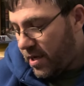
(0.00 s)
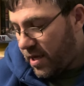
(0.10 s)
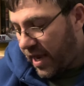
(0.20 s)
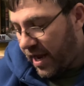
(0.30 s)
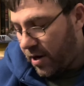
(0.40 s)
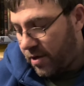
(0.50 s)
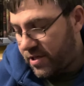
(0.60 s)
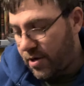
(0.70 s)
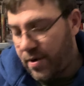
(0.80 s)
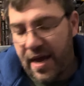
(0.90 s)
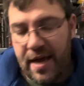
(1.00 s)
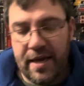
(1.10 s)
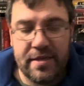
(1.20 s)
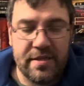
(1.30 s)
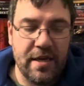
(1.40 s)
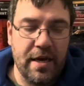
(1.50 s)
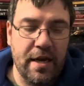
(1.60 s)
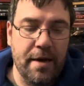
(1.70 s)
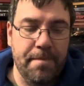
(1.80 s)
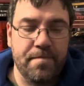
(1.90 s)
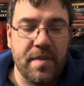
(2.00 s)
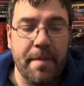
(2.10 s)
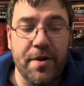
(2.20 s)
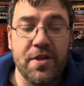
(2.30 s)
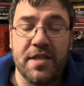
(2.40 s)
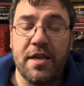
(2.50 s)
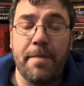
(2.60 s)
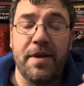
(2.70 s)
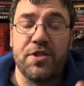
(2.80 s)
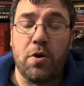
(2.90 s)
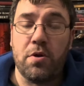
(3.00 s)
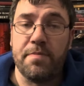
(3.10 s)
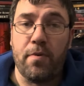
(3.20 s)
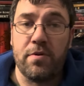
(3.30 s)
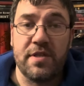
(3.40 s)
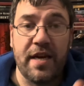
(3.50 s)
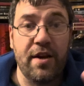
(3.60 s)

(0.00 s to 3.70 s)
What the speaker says: and also has music done by Charles Bernstein,